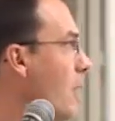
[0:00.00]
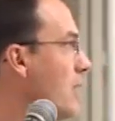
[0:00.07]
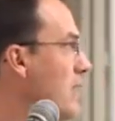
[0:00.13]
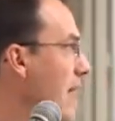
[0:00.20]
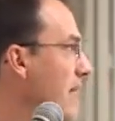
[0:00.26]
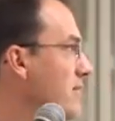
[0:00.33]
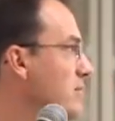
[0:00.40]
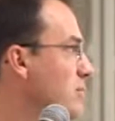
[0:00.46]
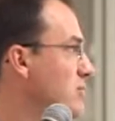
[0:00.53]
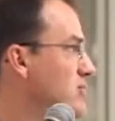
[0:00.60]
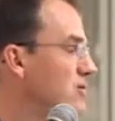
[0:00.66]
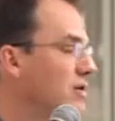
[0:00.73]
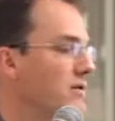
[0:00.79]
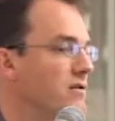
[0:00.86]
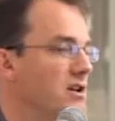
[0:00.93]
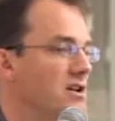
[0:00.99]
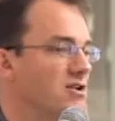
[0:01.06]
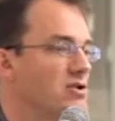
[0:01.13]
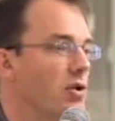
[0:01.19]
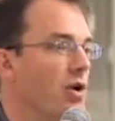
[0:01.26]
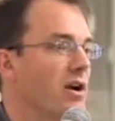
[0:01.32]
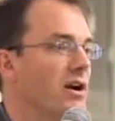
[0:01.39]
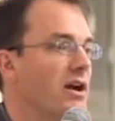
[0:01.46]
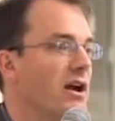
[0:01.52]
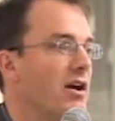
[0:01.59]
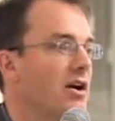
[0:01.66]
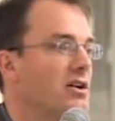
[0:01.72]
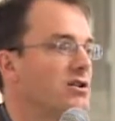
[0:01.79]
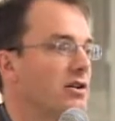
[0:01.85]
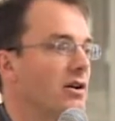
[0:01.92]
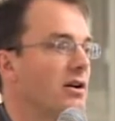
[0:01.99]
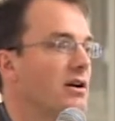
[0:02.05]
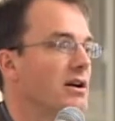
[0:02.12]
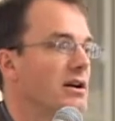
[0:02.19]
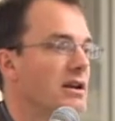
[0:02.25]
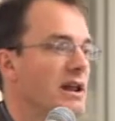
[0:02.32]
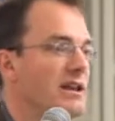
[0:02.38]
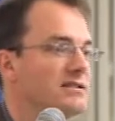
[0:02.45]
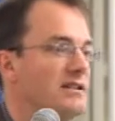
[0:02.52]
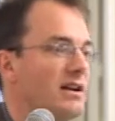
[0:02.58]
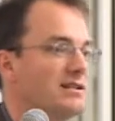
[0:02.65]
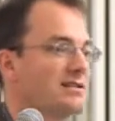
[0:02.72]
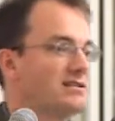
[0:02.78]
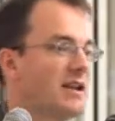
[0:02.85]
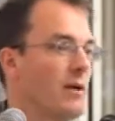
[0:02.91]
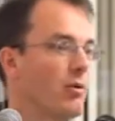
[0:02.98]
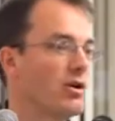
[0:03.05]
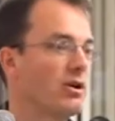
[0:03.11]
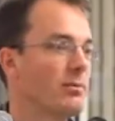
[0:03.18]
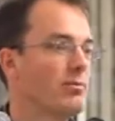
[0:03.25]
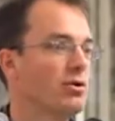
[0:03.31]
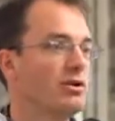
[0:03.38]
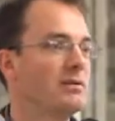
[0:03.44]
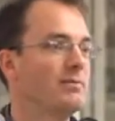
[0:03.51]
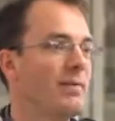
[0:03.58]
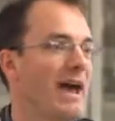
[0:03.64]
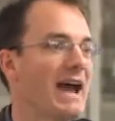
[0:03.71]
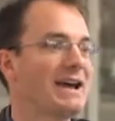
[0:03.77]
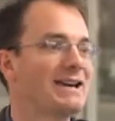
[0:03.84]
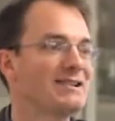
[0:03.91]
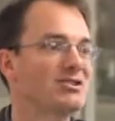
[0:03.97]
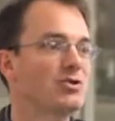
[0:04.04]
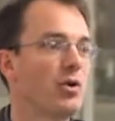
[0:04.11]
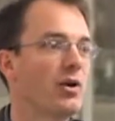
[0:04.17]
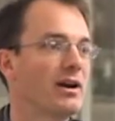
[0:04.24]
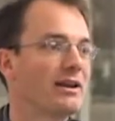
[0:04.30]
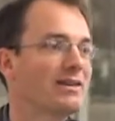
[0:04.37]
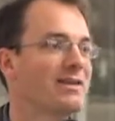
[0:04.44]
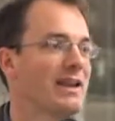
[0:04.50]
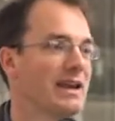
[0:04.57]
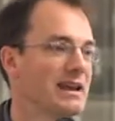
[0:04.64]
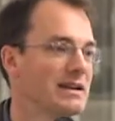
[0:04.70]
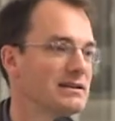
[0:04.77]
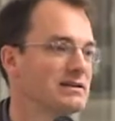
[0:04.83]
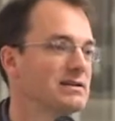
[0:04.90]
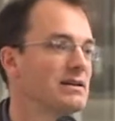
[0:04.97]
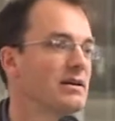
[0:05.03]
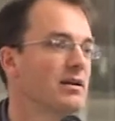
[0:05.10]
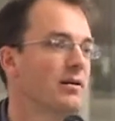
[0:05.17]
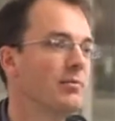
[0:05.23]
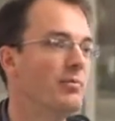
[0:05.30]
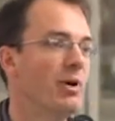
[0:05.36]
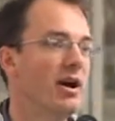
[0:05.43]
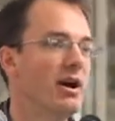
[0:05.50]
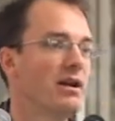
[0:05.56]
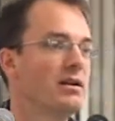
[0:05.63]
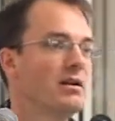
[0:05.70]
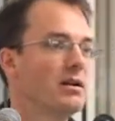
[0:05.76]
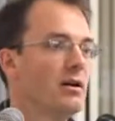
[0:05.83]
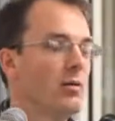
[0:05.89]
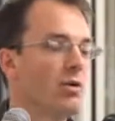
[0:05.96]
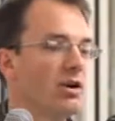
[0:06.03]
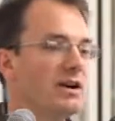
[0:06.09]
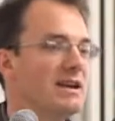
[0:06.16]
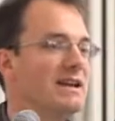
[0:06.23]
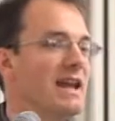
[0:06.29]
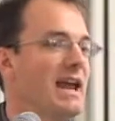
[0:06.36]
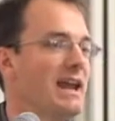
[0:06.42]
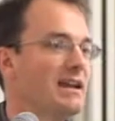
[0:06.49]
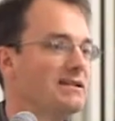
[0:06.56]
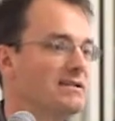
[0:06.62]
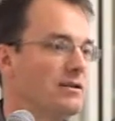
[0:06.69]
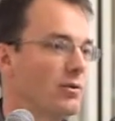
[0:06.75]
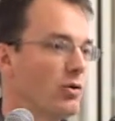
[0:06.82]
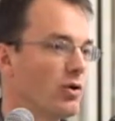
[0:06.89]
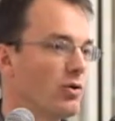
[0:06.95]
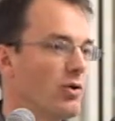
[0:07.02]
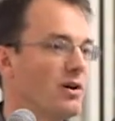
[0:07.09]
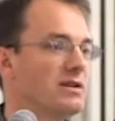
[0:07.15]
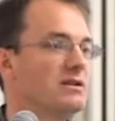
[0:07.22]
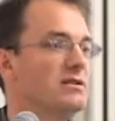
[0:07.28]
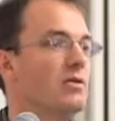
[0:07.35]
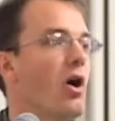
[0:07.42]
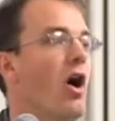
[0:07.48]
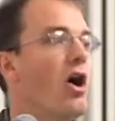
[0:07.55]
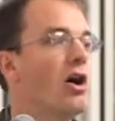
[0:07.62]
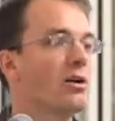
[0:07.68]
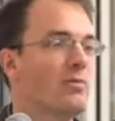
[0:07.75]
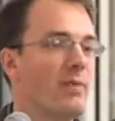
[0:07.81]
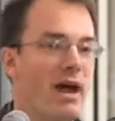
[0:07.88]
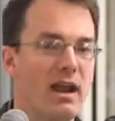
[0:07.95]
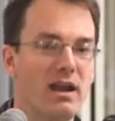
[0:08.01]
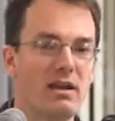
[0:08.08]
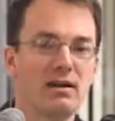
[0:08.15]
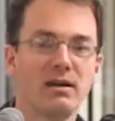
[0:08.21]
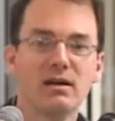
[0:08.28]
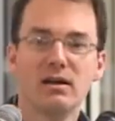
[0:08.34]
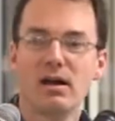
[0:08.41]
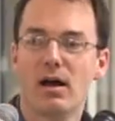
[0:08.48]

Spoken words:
We have to preserve the historic character. That's not to say we're going to put back historic things, but we're going to enhance it. We're going to augment it,